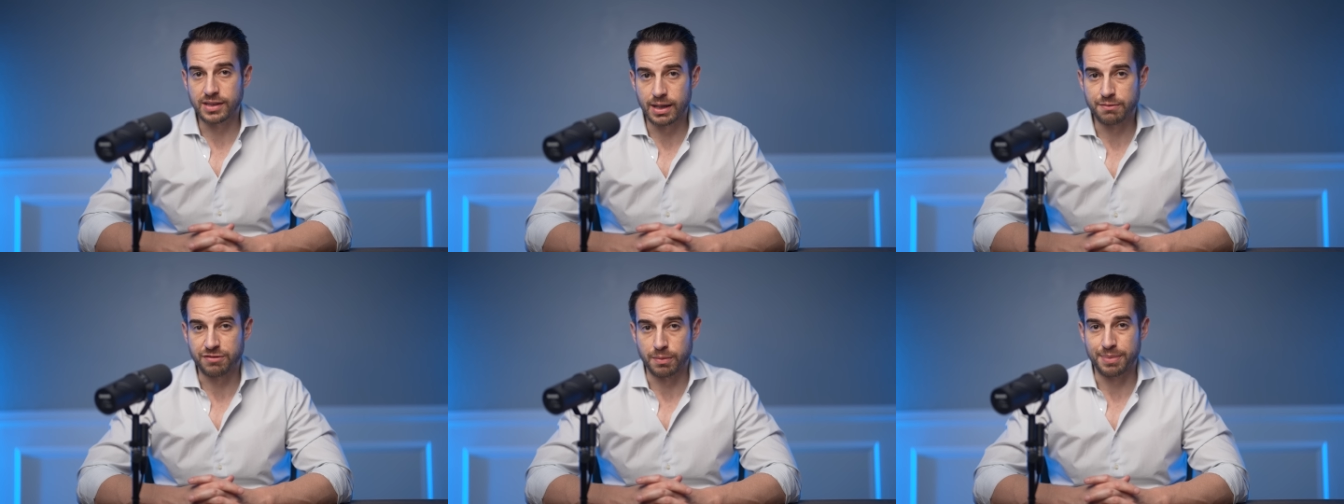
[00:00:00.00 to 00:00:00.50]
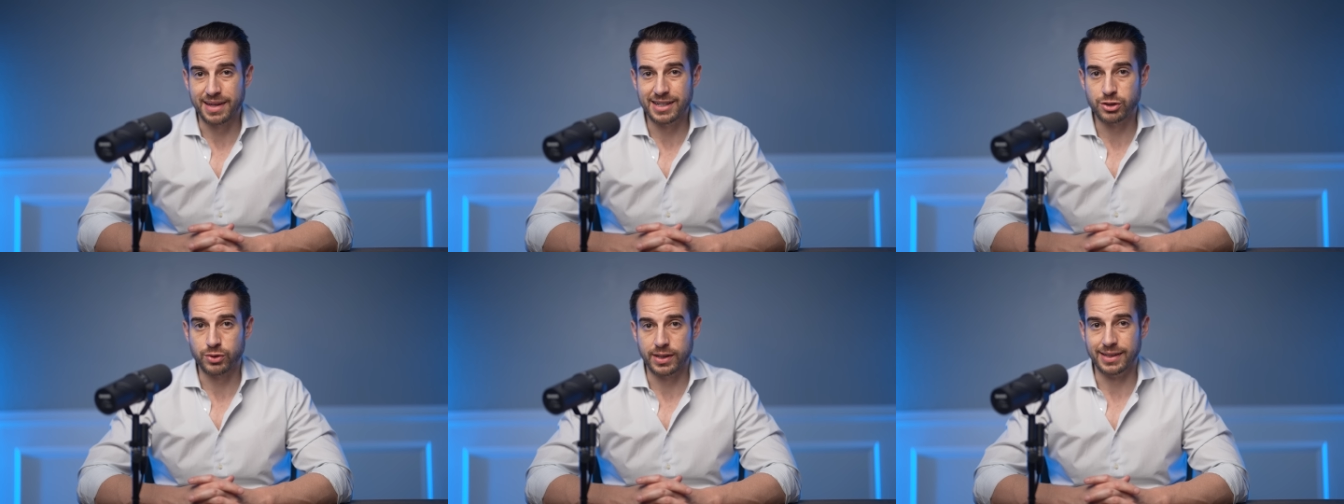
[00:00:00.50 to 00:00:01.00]
them from
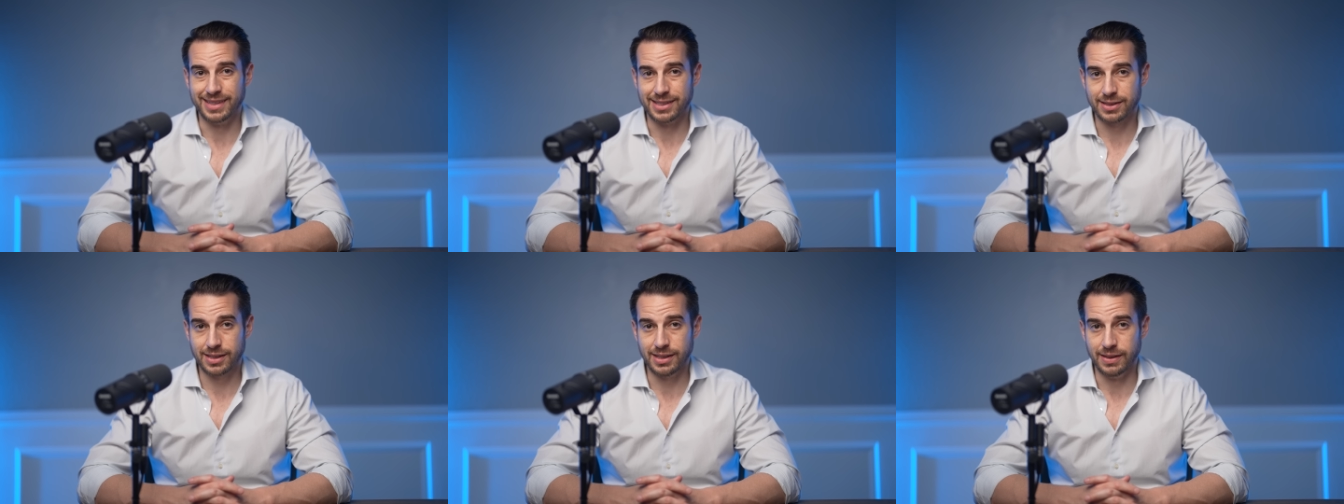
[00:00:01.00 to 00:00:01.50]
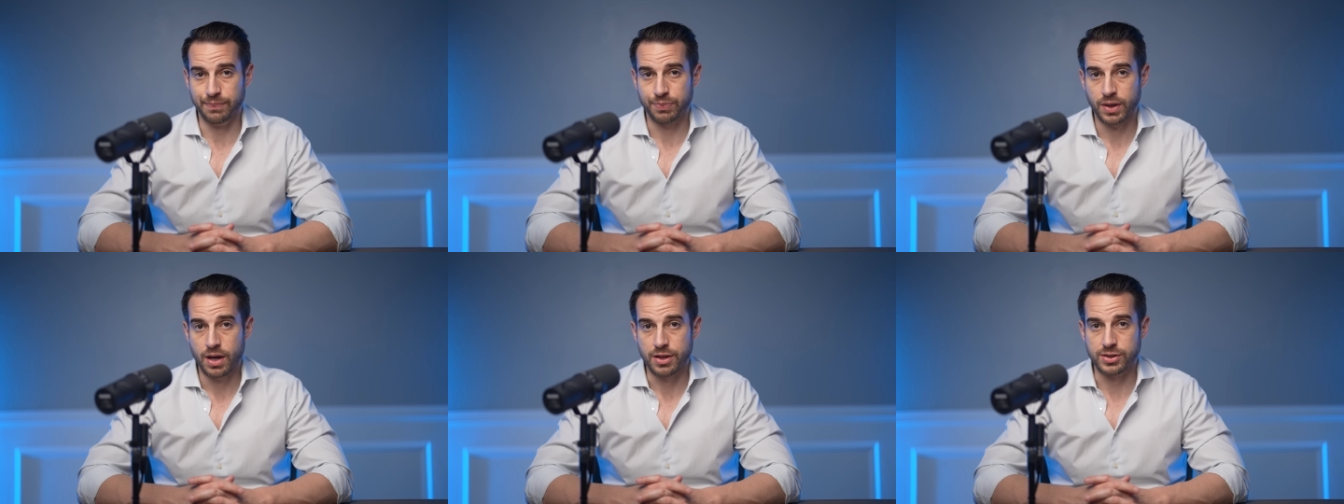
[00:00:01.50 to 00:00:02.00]
penetrating the skin.
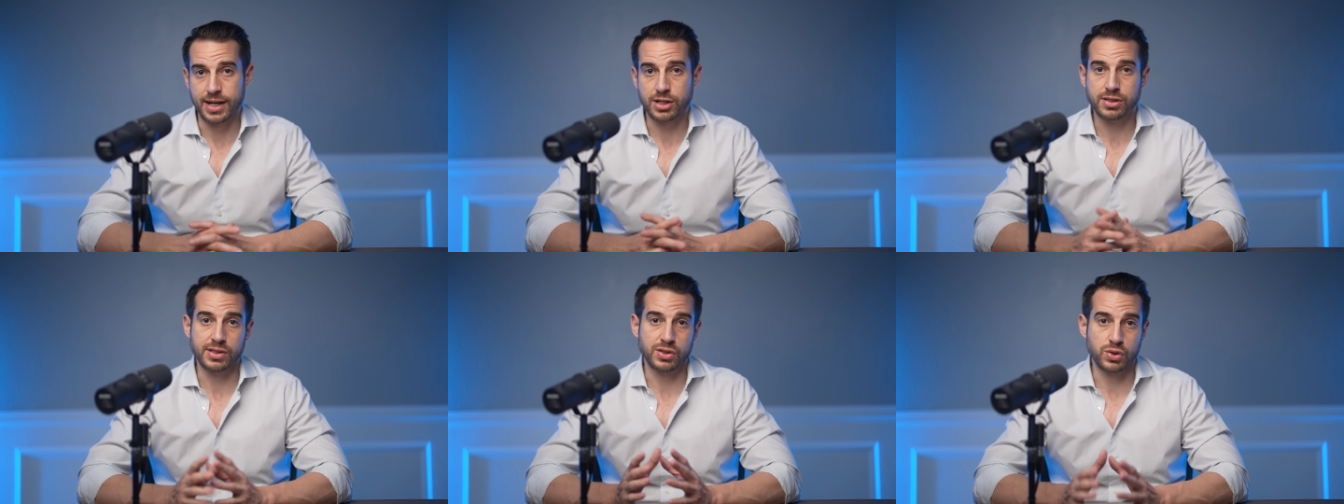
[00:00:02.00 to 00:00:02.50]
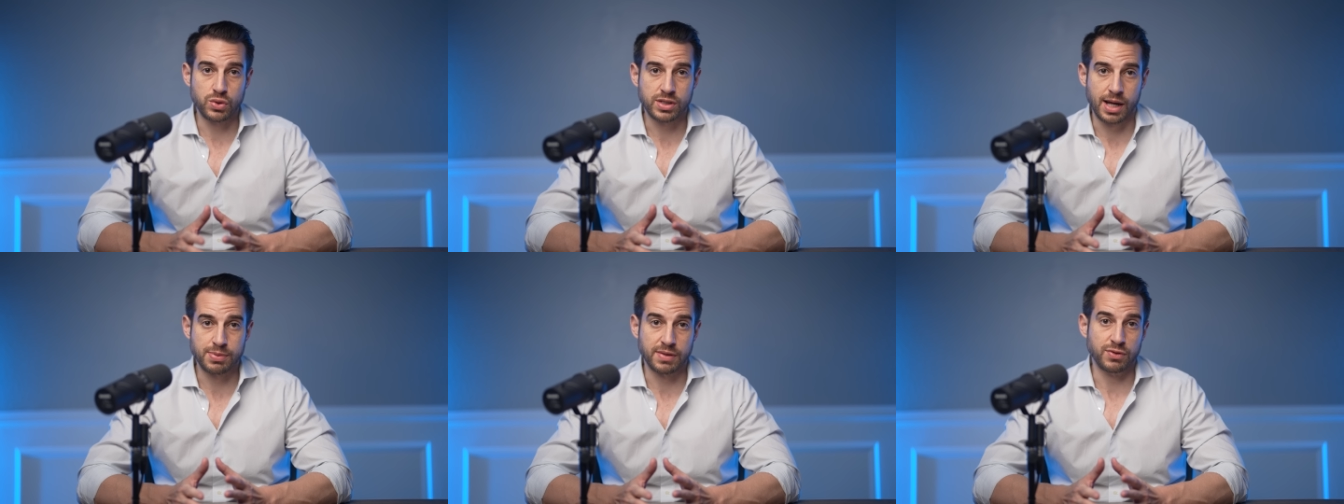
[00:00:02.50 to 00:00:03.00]
There's actually two
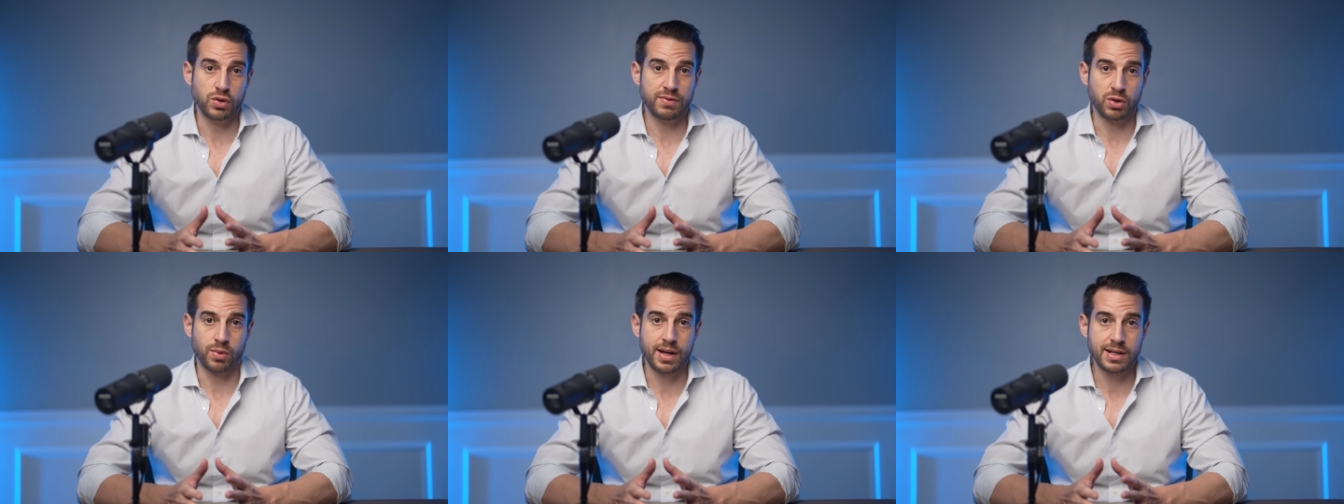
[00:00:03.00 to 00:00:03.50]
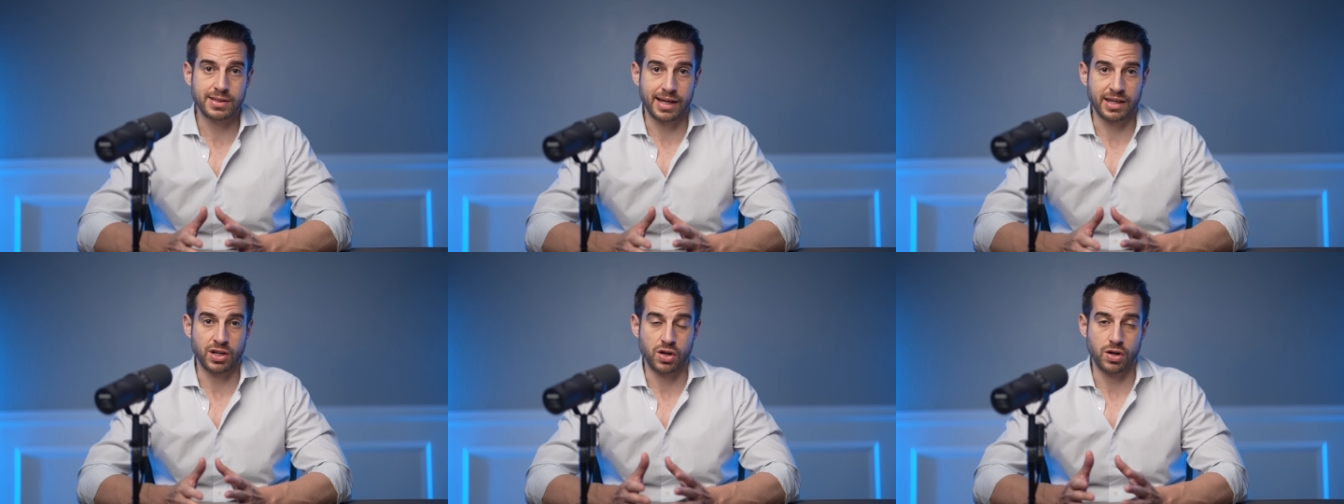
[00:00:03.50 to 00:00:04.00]
types of UV rays that
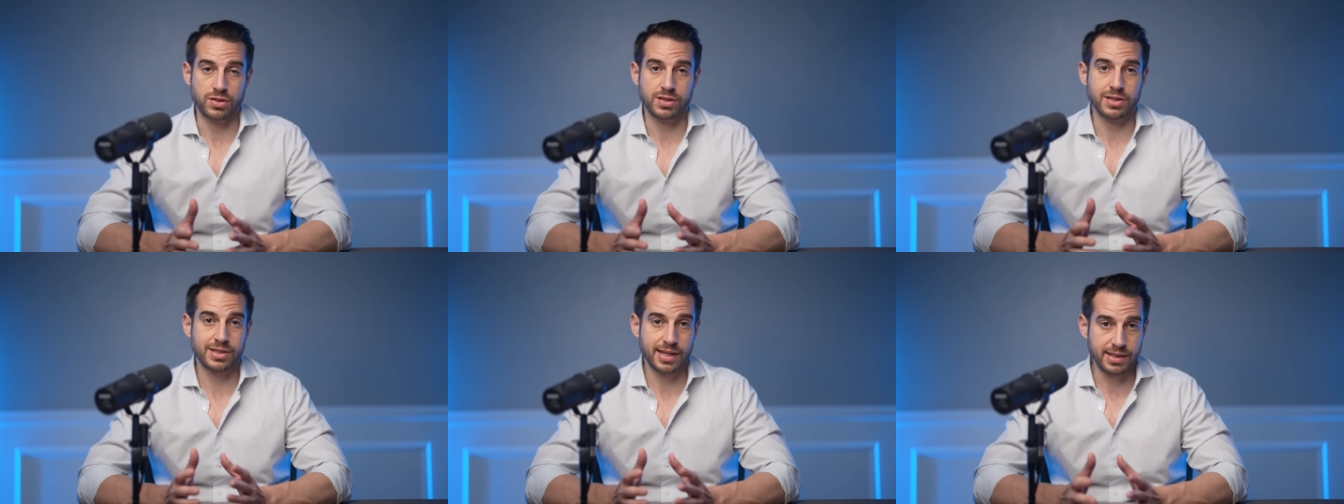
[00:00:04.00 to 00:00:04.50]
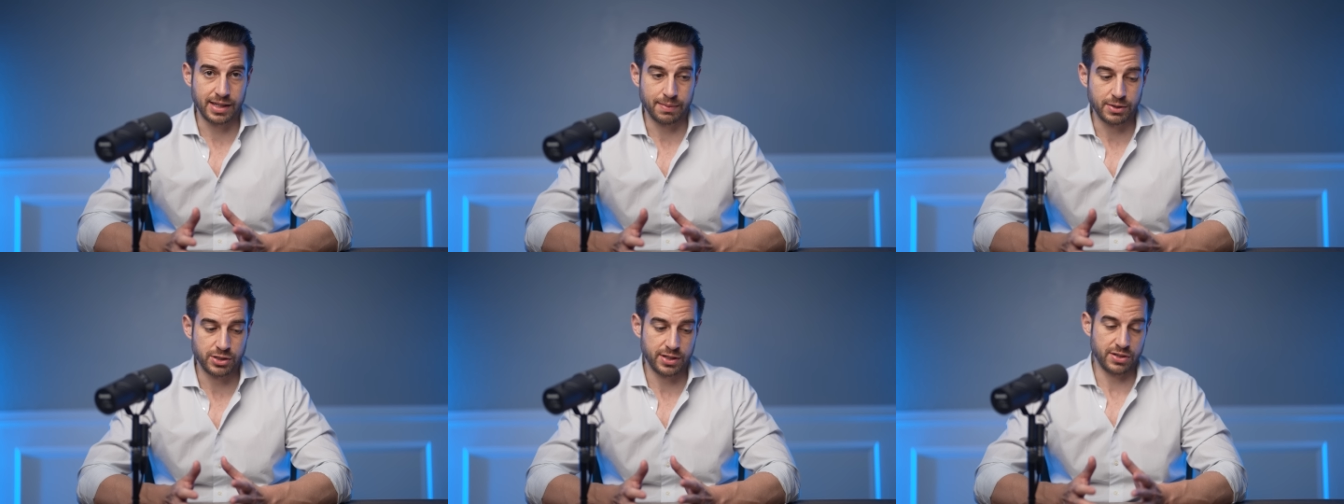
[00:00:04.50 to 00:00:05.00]
can cause skin
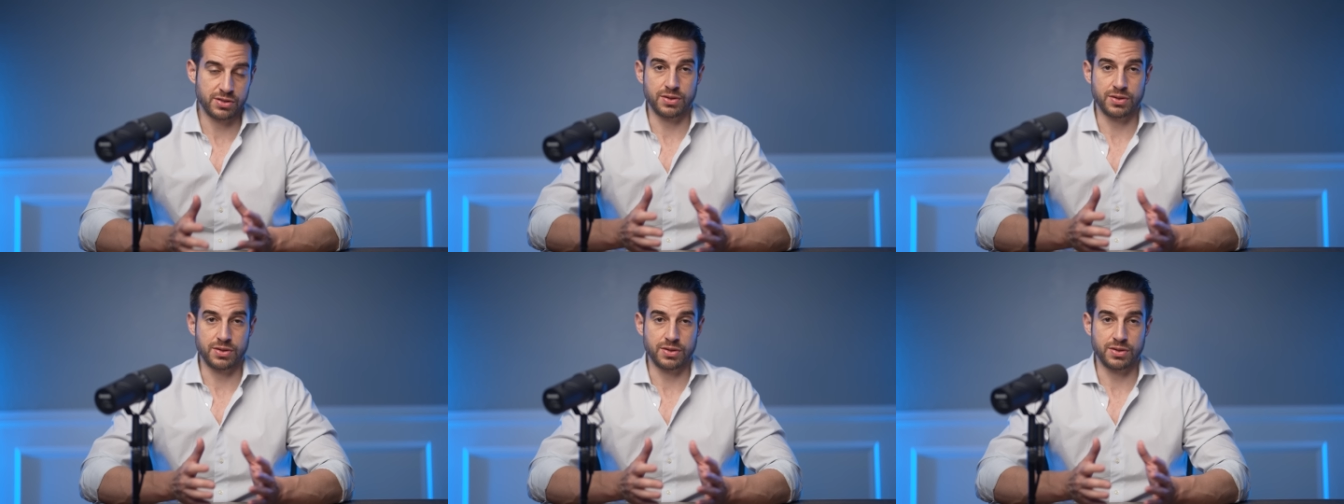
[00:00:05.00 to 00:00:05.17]
damage there's